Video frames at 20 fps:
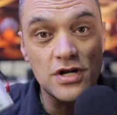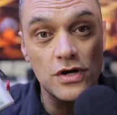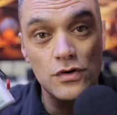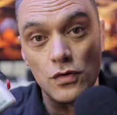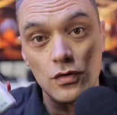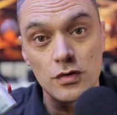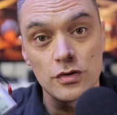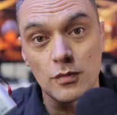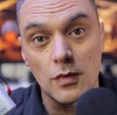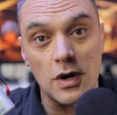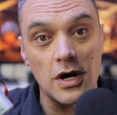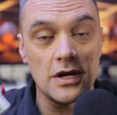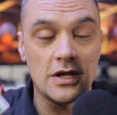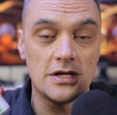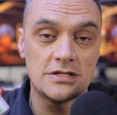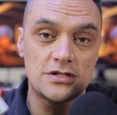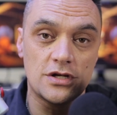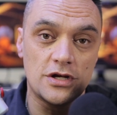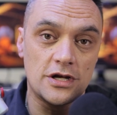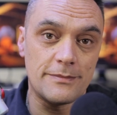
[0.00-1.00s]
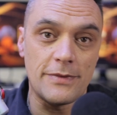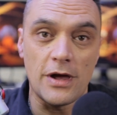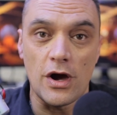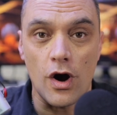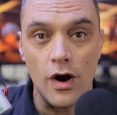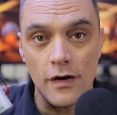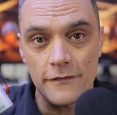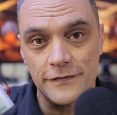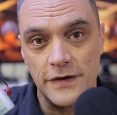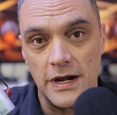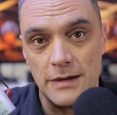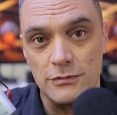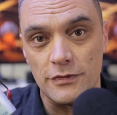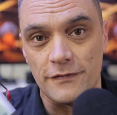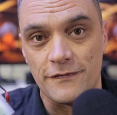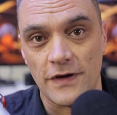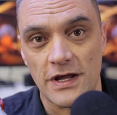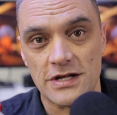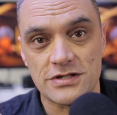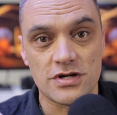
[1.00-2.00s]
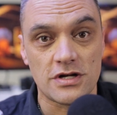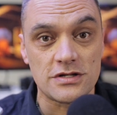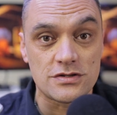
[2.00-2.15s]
so all the while I was learning about off-camera flash,